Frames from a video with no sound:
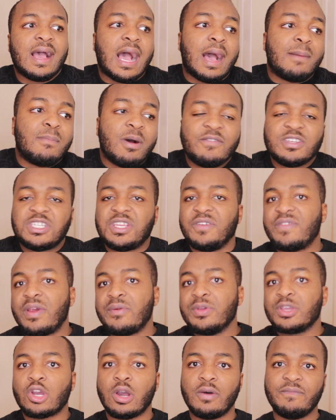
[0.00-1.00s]
I'm obviously
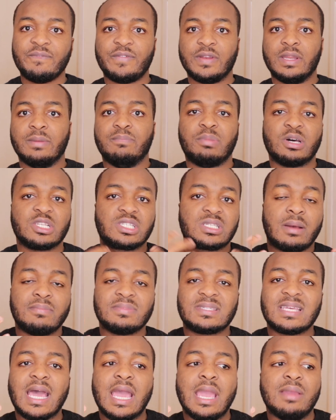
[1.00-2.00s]
very confident, but
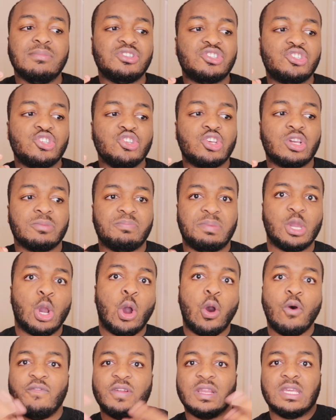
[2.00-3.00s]
sometimes you could be
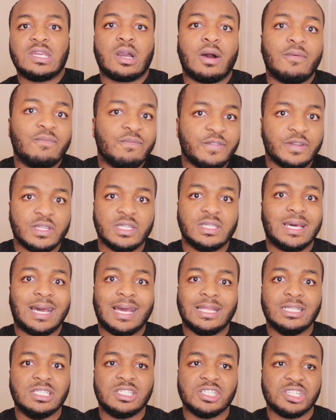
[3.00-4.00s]
overly confident
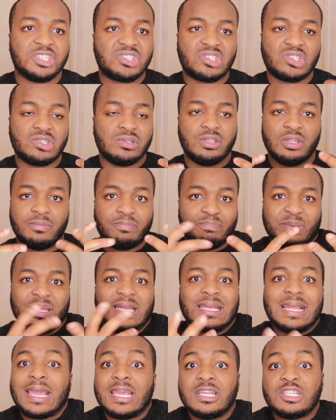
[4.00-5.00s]
and just be
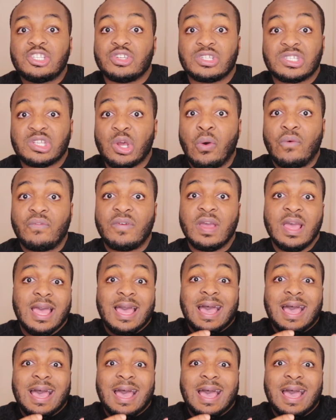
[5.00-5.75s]
lying to yourself.